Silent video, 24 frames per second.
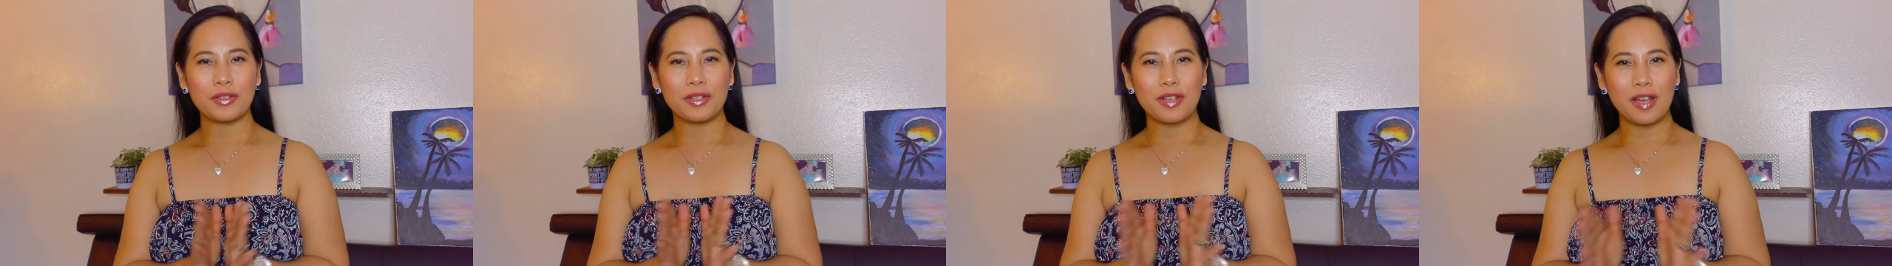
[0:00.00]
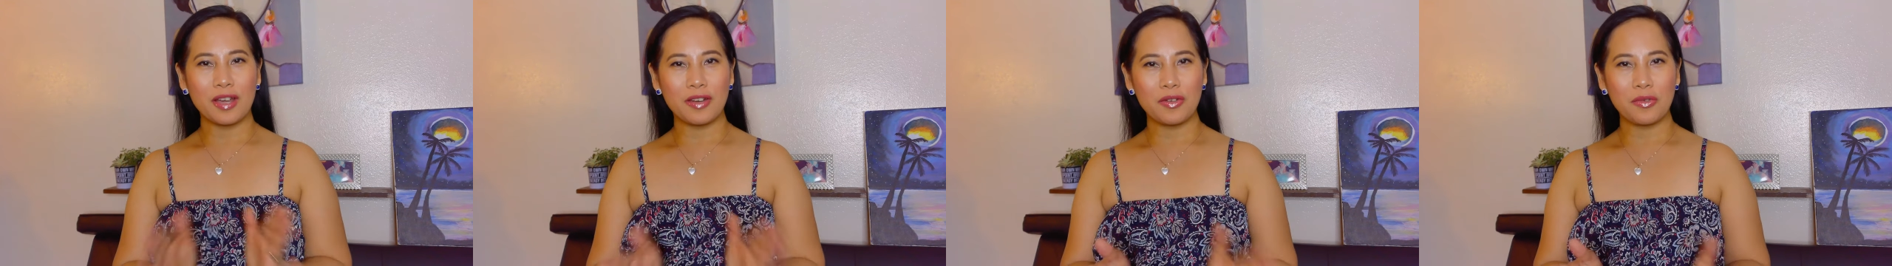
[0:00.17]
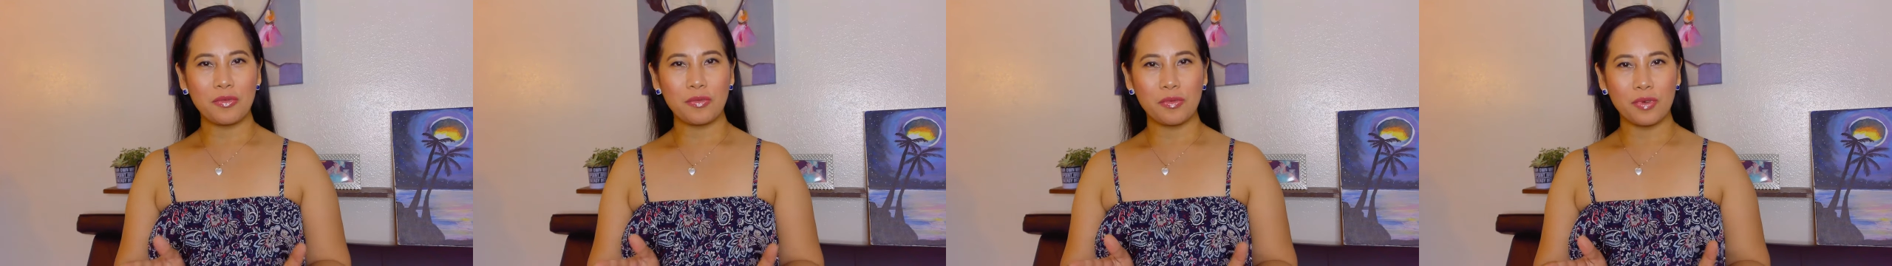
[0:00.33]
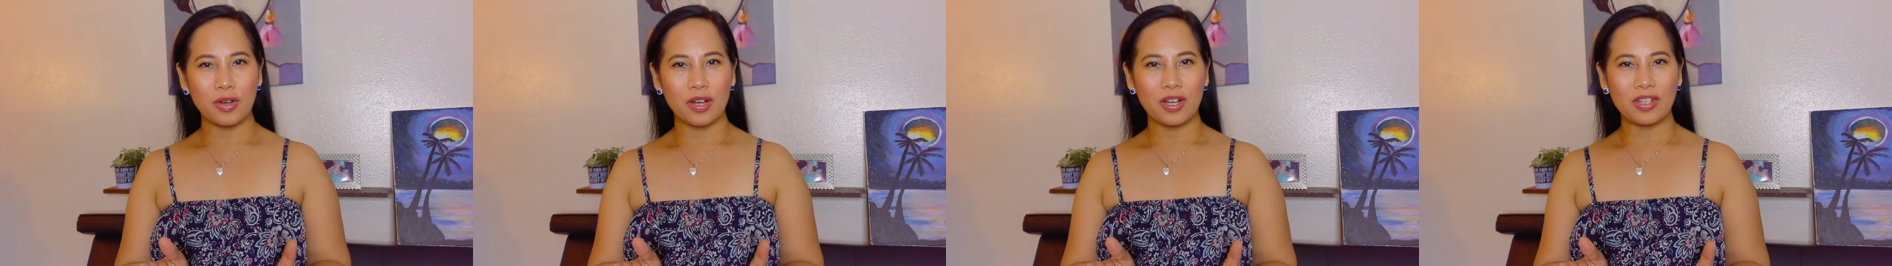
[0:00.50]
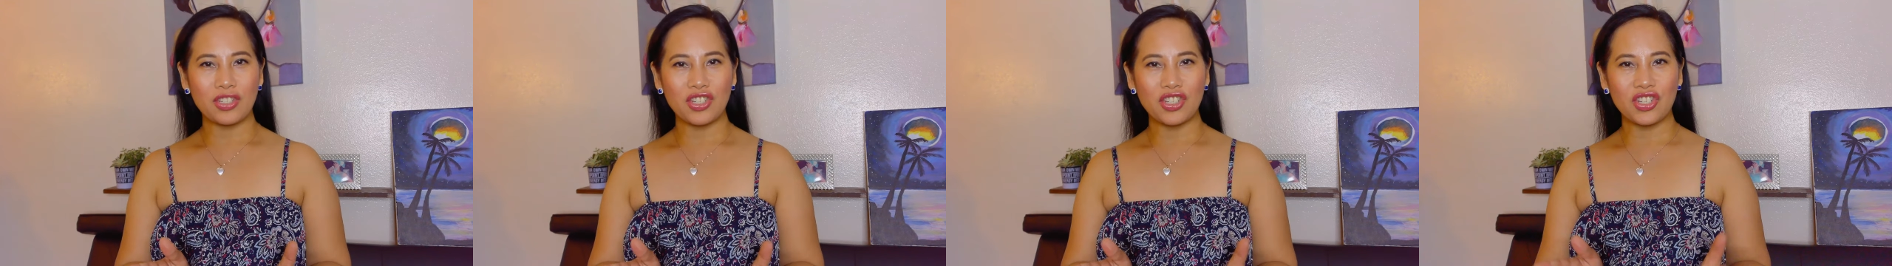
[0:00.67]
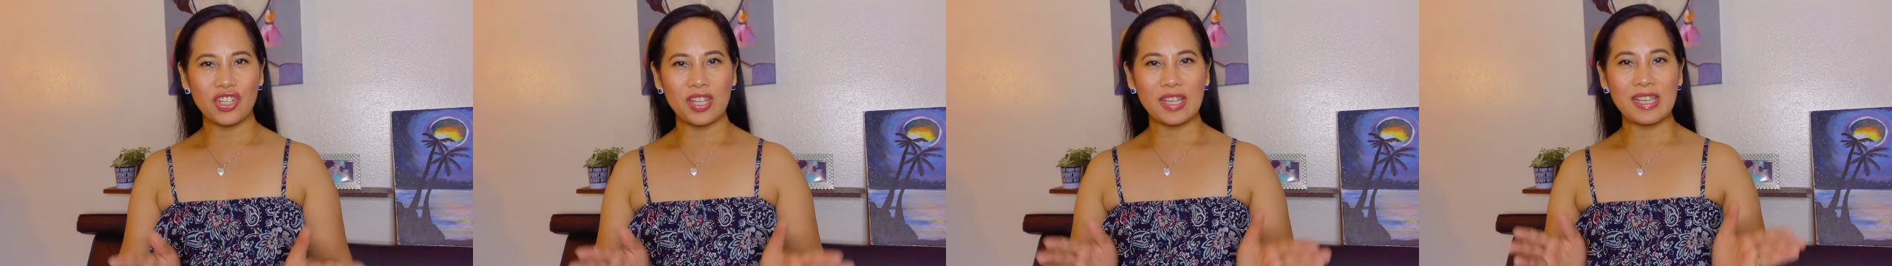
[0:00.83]
you're gonna
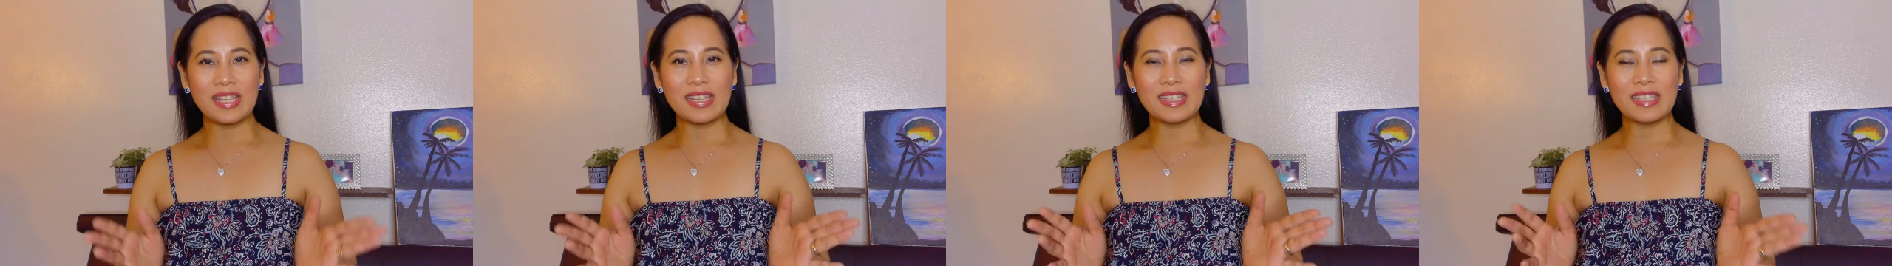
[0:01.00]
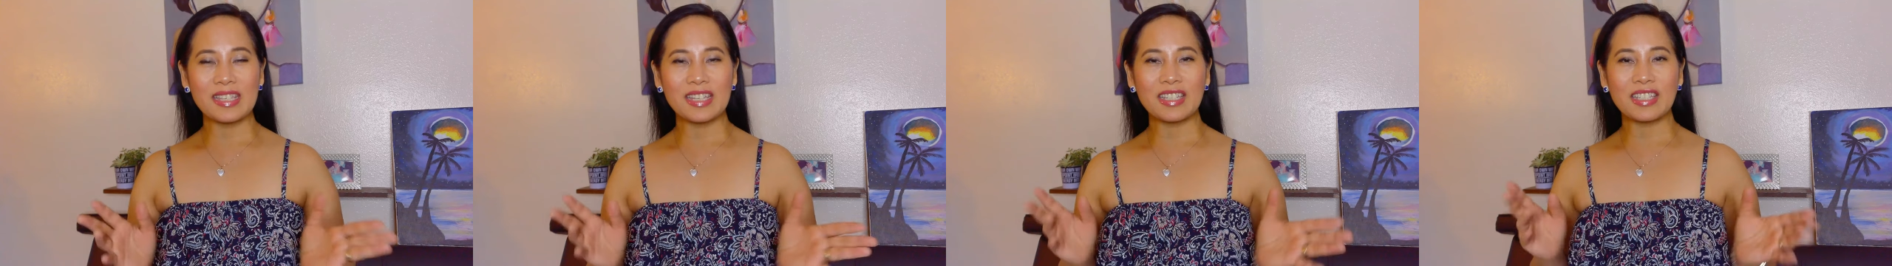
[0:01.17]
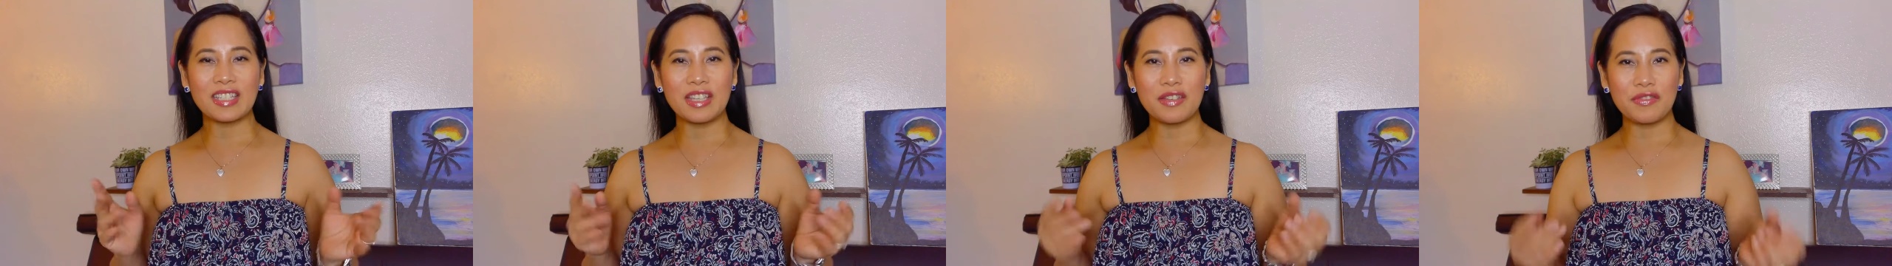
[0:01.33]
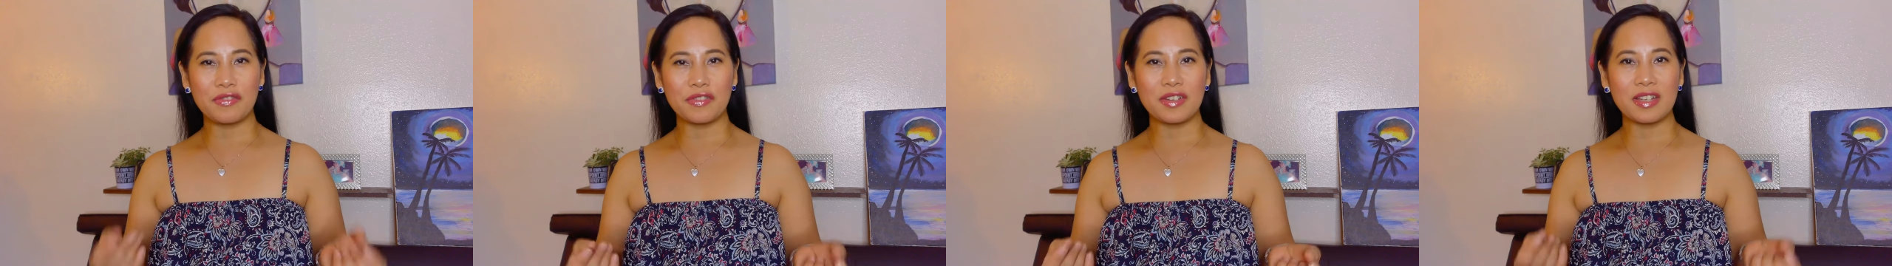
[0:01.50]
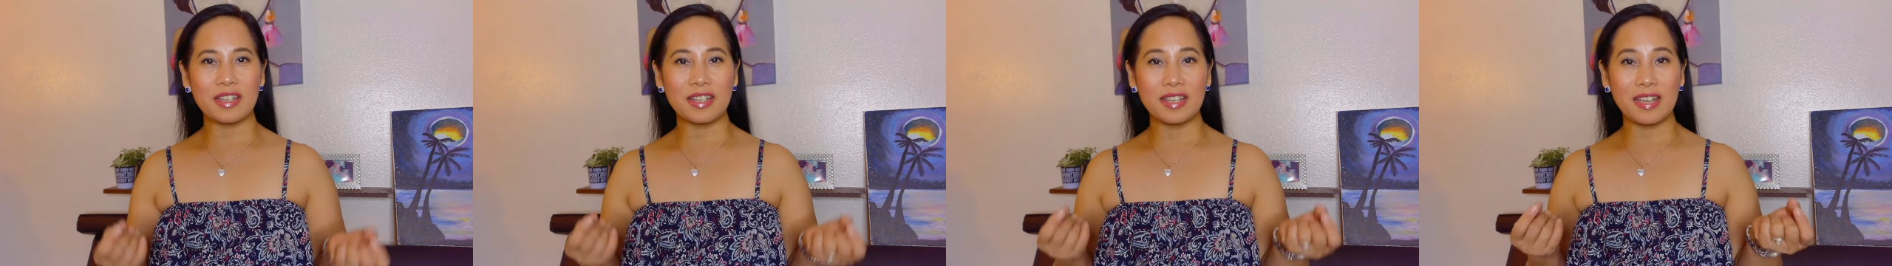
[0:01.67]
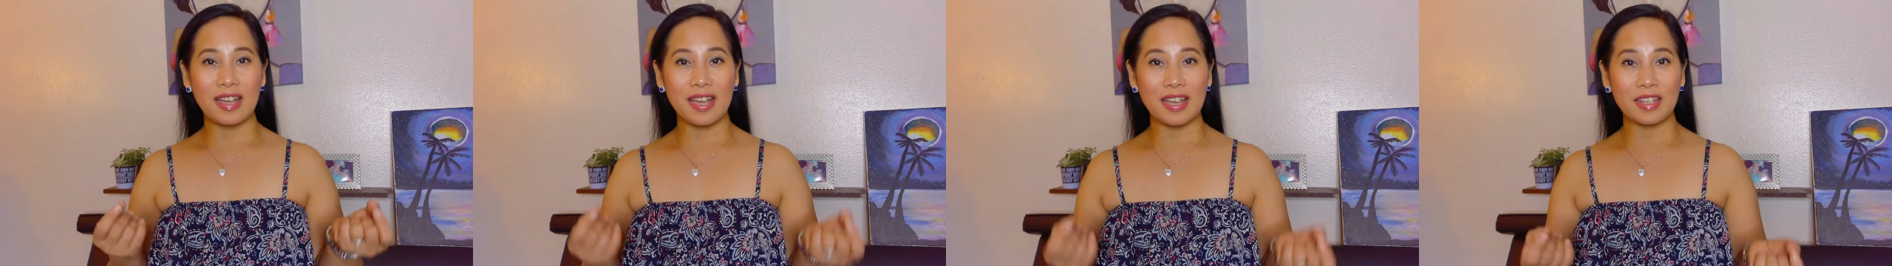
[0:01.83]
watch is a
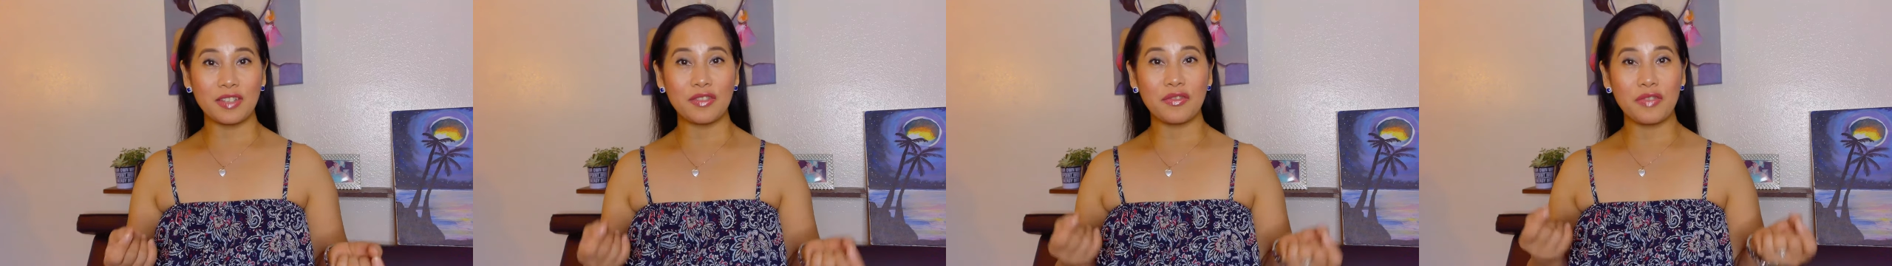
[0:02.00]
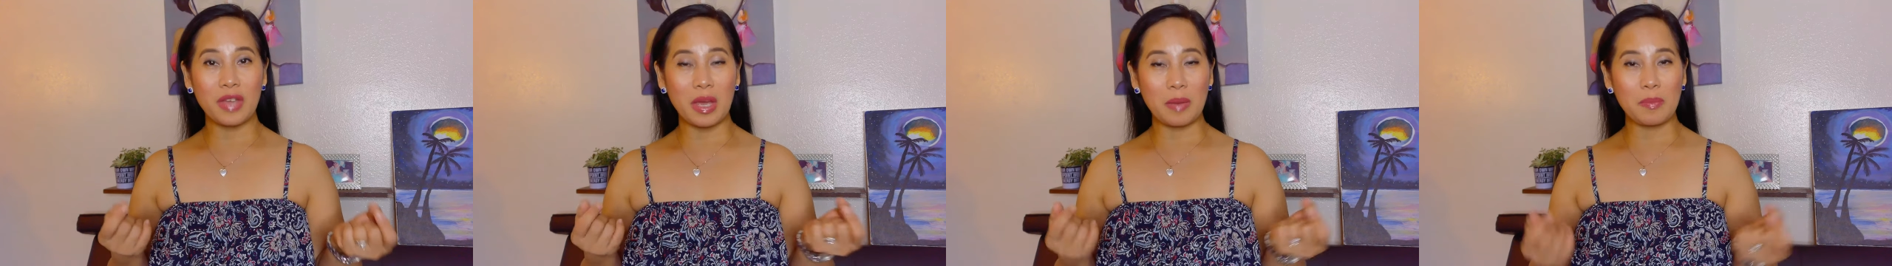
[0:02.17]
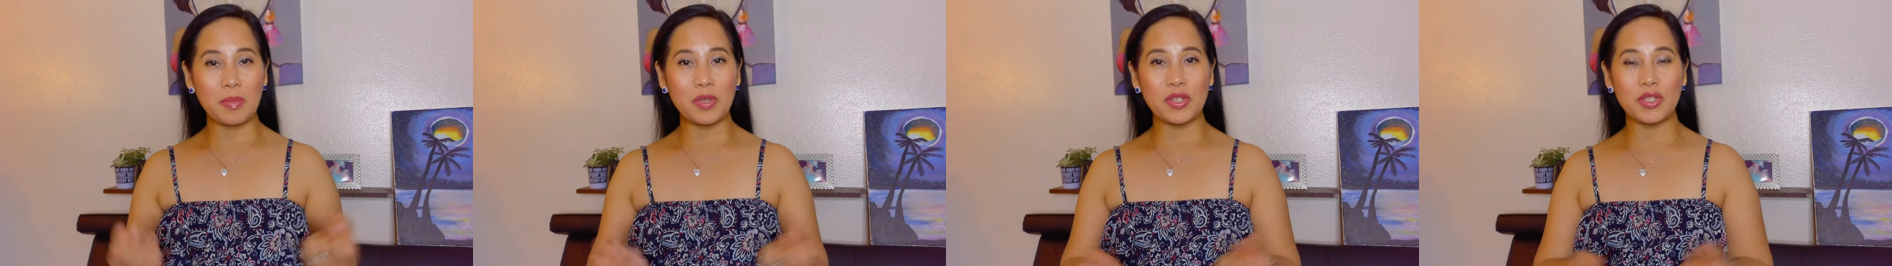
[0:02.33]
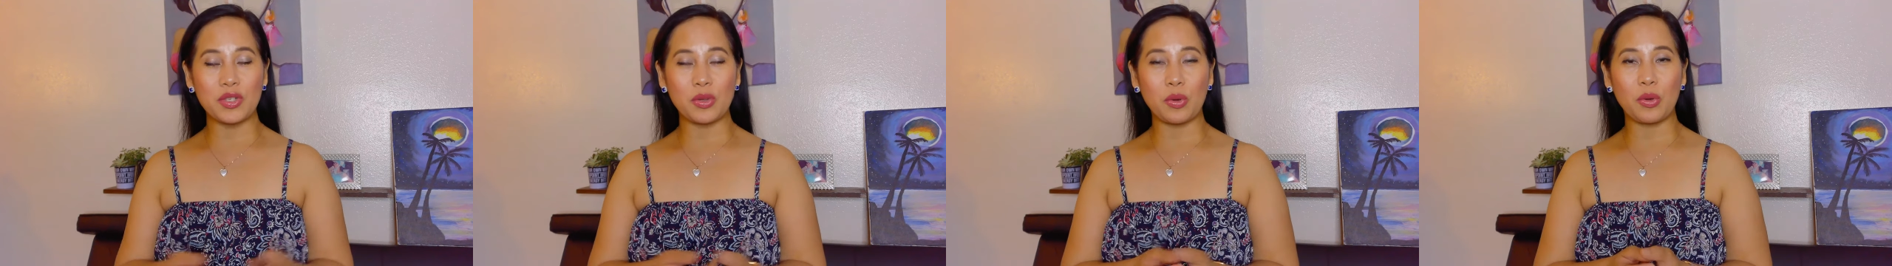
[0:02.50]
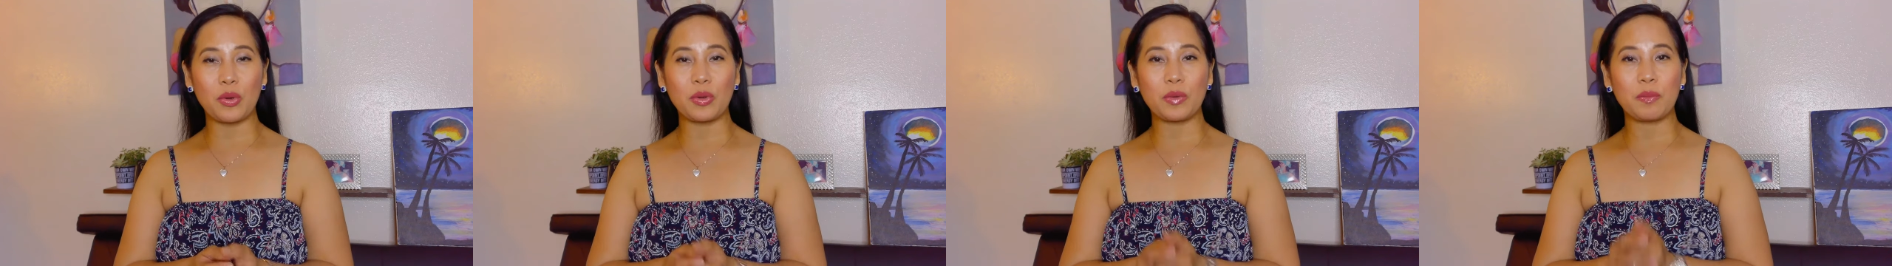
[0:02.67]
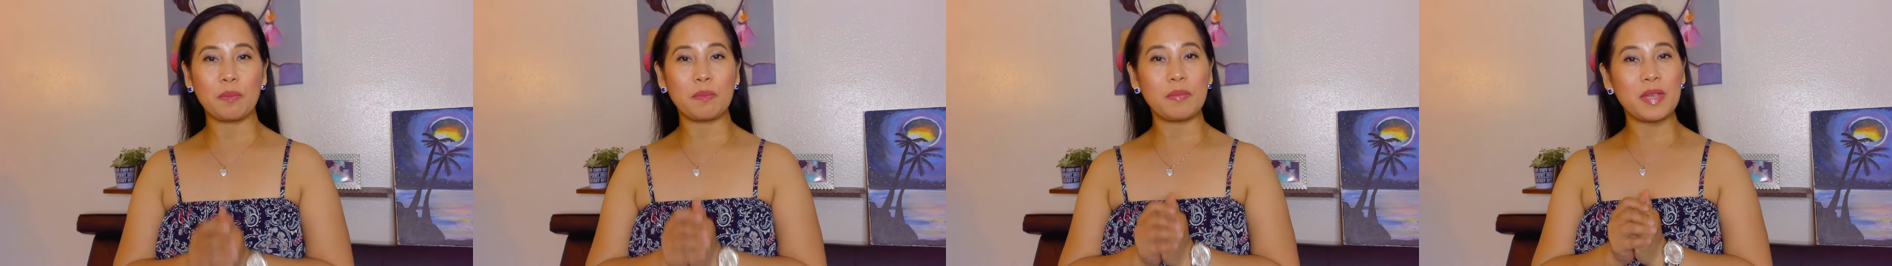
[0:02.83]
different kind of
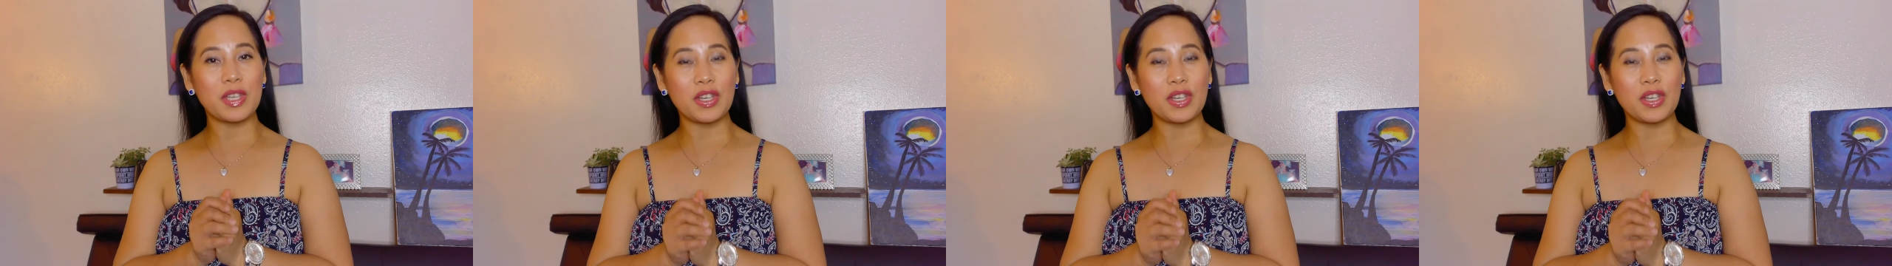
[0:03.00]
episode